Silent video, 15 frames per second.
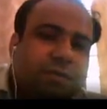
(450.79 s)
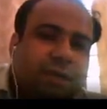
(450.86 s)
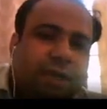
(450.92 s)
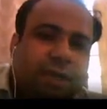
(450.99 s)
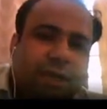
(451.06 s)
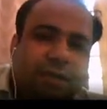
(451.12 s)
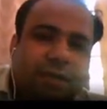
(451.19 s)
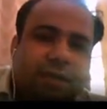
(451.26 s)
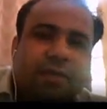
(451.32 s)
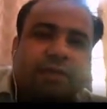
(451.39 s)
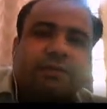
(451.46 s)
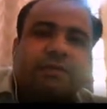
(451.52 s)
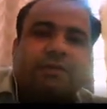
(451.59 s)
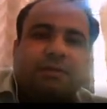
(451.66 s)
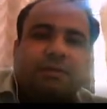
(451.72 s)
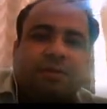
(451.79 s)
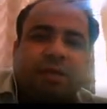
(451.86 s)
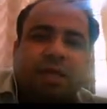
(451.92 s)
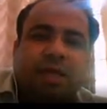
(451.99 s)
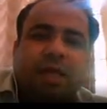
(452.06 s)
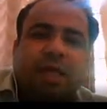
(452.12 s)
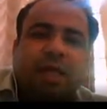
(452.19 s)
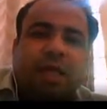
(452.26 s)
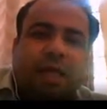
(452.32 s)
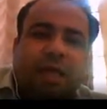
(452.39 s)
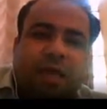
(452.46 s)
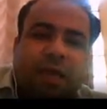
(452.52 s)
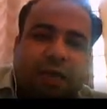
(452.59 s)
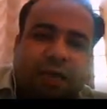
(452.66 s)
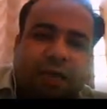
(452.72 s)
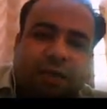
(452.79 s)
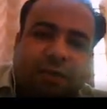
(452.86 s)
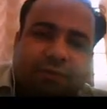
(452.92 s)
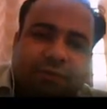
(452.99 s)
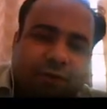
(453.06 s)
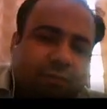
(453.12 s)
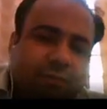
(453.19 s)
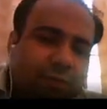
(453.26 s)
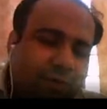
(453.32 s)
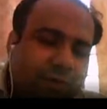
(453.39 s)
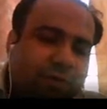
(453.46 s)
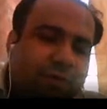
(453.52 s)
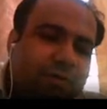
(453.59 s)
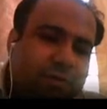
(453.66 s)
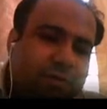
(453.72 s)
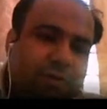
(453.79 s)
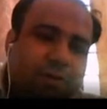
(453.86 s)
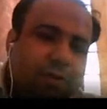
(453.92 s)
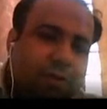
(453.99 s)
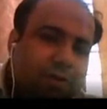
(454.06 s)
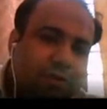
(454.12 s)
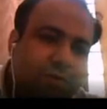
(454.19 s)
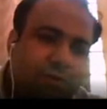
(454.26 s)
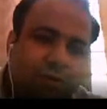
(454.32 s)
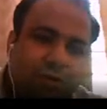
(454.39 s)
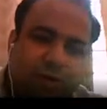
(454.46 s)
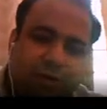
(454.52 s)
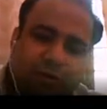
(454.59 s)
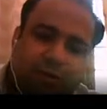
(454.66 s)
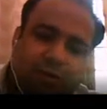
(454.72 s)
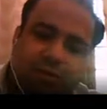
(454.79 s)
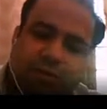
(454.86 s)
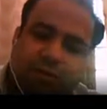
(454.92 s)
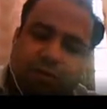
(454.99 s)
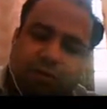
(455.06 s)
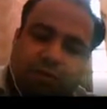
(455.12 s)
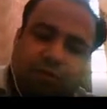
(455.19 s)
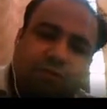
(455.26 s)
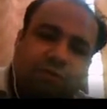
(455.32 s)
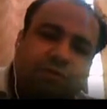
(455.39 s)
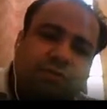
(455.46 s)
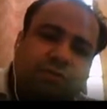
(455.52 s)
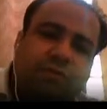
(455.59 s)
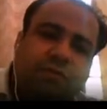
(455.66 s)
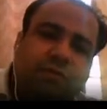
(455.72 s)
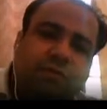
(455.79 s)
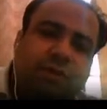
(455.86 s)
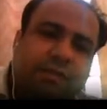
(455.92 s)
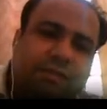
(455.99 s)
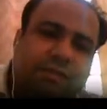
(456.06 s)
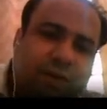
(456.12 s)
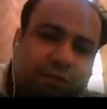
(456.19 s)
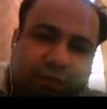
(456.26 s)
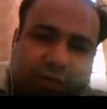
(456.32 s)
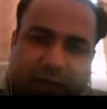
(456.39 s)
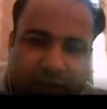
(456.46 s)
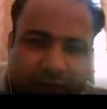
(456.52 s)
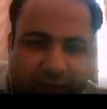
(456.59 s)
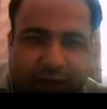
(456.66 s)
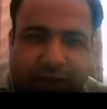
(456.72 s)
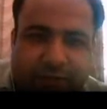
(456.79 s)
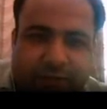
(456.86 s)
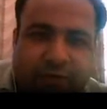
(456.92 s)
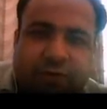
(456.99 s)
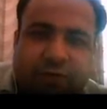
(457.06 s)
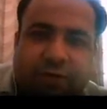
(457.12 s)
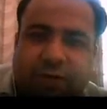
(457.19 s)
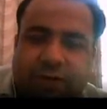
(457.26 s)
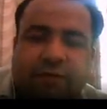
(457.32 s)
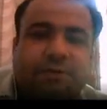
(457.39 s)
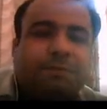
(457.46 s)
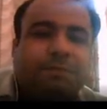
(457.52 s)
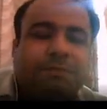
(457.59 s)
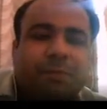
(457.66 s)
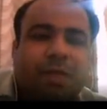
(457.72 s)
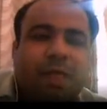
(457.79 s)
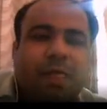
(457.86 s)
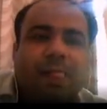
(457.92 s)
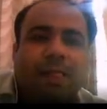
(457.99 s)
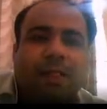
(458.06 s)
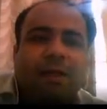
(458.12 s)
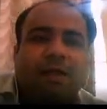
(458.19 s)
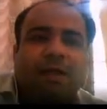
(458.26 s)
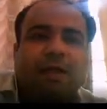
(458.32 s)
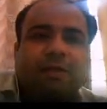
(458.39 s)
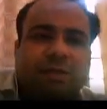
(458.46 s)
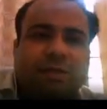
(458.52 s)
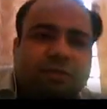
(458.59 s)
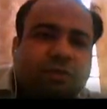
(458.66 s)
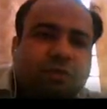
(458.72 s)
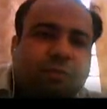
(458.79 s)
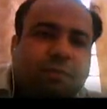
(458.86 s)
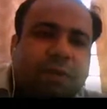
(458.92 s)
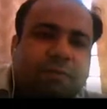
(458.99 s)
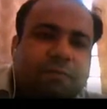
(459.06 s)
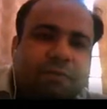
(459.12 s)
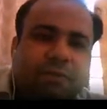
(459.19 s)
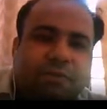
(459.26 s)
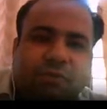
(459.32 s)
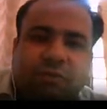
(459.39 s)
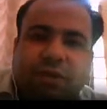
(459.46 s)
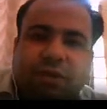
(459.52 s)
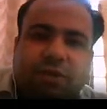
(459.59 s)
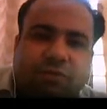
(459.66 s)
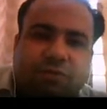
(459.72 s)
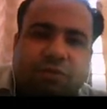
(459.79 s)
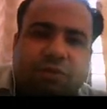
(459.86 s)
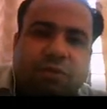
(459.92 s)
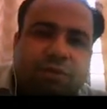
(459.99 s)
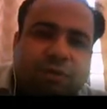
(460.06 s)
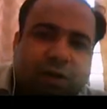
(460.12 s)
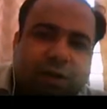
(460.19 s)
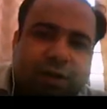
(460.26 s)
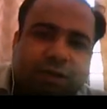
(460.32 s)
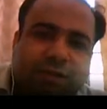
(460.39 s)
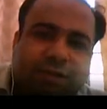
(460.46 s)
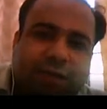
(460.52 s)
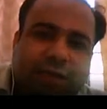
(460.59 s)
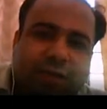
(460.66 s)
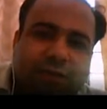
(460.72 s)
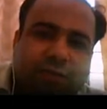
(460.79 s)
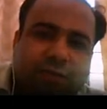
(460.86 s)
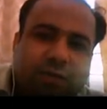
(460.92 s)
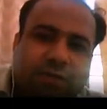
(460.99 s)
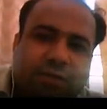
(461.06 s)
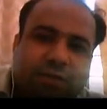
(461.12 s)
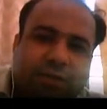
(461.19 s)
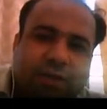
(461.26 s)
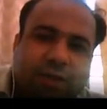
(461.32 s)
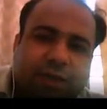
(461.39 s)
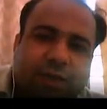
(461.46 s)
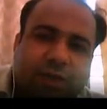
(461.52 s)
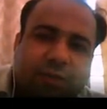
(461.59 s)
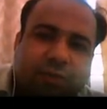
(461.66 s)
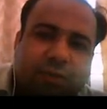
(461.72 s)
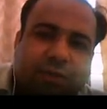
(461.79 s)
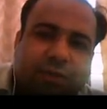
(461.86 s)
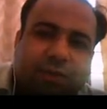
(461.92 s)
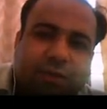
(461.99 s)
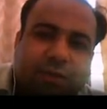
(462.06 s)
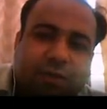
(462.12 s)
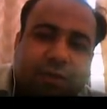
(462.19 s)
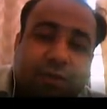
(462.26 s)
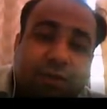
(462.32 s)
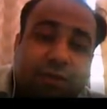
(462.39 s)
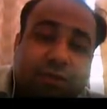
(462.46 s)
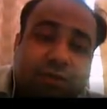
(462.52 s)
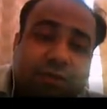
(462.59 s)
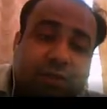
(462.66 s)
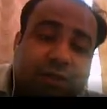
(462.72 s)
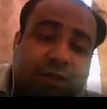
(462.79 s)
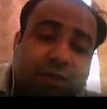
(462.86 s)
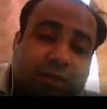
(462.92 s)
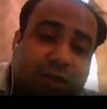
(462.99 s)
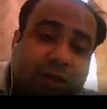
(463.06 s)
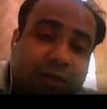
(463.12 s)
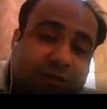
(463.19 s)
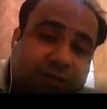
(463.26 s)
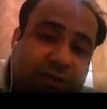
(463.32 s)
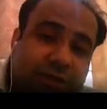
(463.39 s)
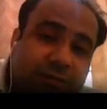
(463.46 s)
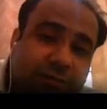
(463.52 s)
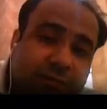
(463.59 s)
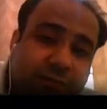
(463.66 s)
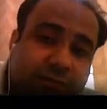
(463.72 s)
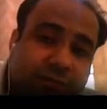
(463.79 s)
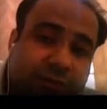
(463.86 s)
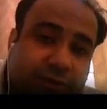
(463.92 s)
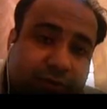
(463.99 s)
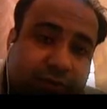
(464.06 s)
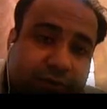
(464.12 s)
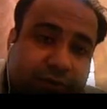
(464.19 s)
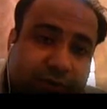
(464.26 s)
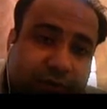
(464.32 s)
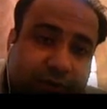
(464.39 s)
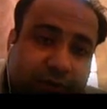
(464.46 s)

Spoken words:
categories and one by one. Okay, so let's start with the inherent discontinuities. This group refers to the discontinuities that originate during the initial casting process,